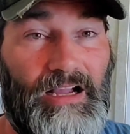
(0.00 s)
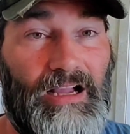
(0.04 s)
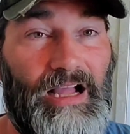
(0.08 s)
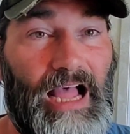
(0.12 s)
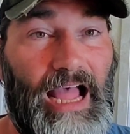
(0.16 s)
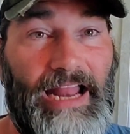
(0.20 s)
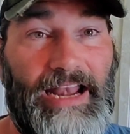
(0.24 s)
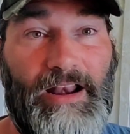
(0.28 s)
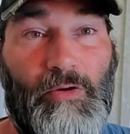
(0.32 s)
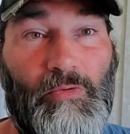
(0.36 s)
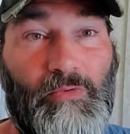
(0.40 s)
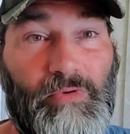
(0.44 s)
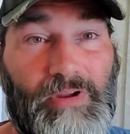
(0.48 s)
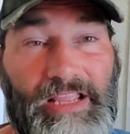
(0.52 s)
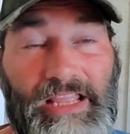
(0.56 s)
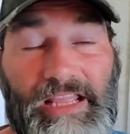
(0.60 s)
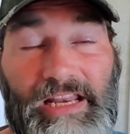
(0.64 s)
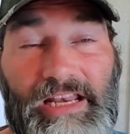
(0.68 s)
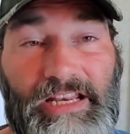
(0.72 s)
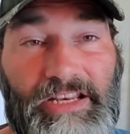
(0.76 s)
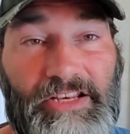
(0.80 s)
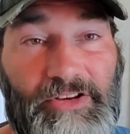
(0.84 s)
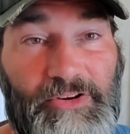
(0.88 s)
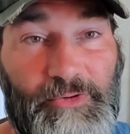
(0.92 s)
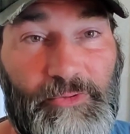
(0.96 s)
I don't get
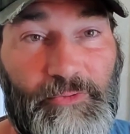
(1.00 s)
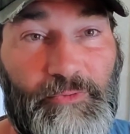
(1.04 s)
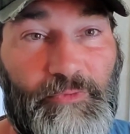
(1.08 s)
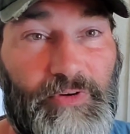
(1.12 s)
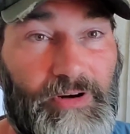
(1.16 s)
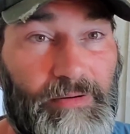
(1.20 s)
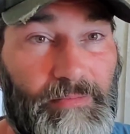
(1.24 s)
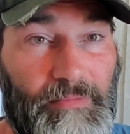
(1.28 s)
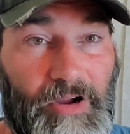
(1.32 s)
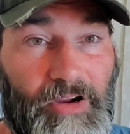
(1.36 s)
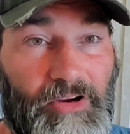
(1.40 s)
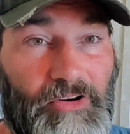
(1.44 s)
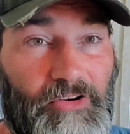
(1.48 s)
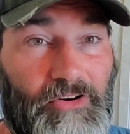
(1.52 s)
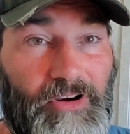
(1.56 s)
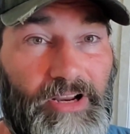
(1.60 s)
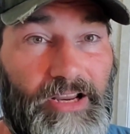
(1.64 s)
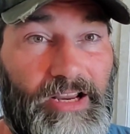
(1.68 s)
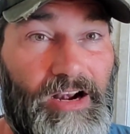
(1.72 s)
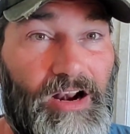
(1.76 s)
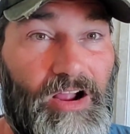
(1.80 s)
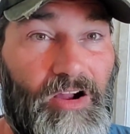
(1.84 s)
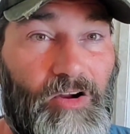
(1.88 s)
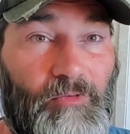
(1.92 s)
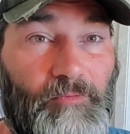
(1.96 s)
into fear mongering
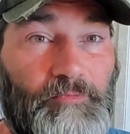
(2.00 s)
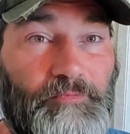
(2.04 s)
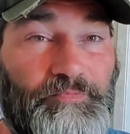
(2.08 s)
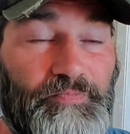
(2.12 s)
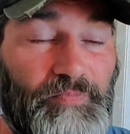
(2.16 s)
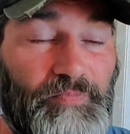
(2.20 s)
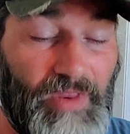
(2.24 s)
at all.